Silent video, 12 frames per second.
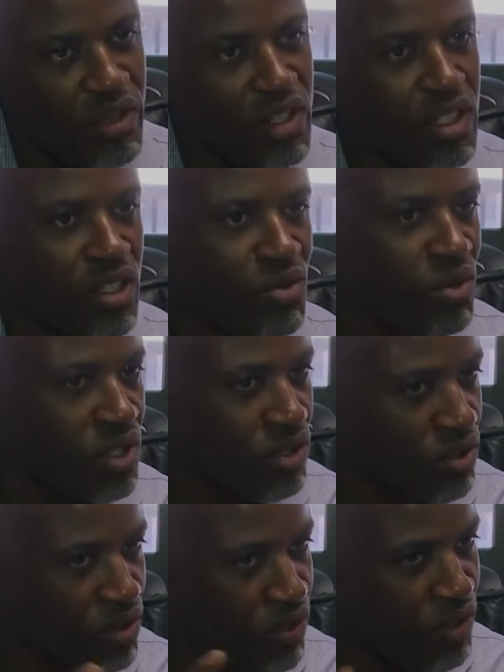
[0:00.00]
I think it
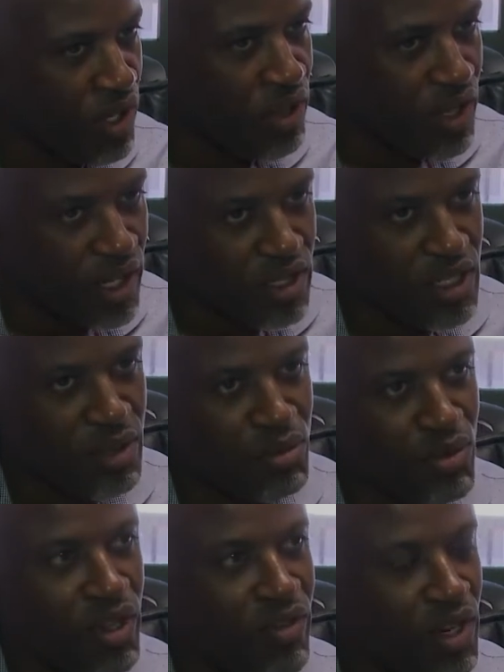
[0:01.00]
was at that time
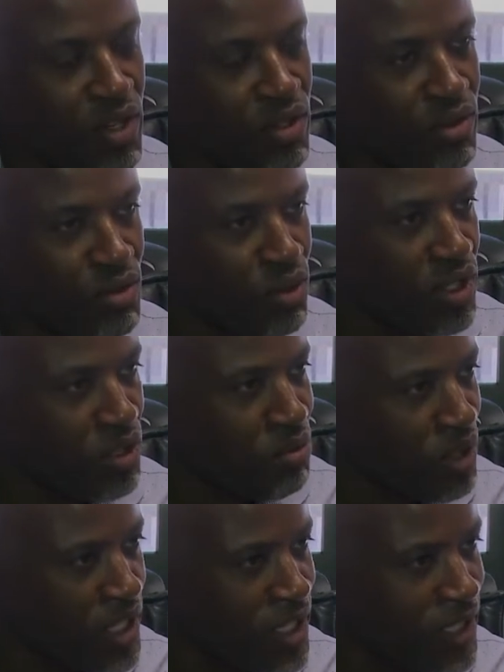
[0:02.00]
to the value of 20
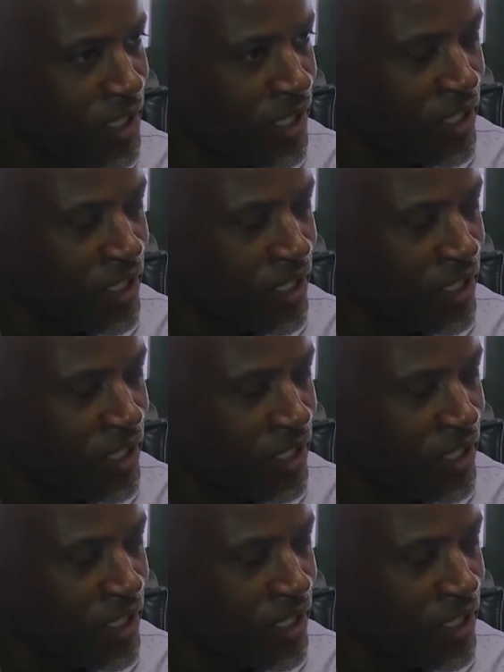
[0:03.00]
million.